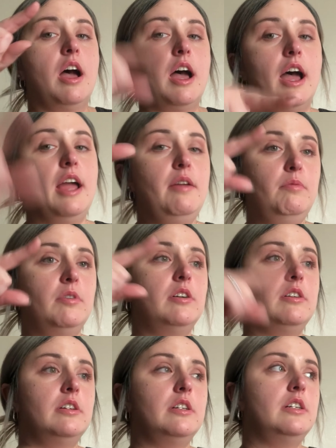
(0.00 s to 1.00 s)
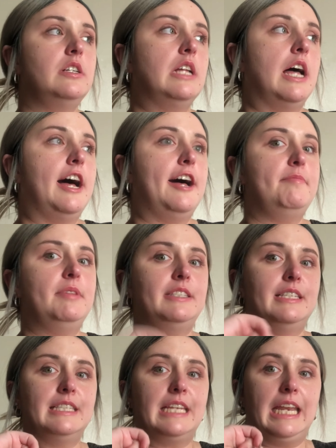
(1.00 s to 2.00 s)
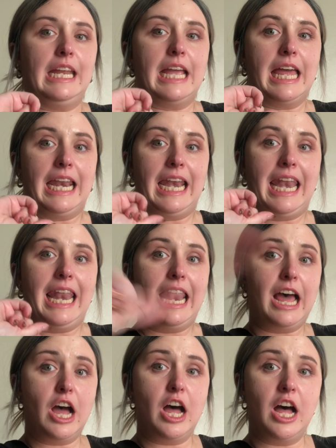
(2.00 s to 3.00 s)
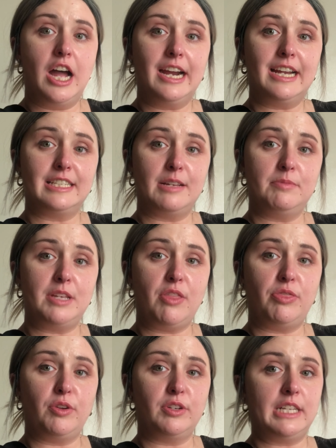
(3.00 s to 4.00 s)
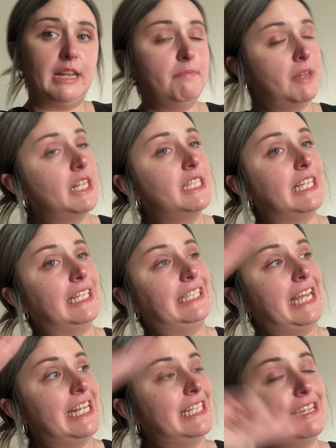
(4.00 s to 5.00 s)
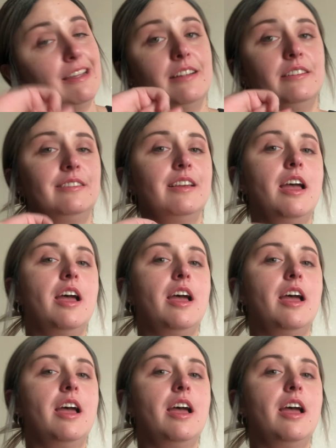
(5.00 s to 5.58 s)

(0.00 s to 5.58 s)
I will, uh, this is getting kind of long because I'm seeing 13 minutes and 10 seconds.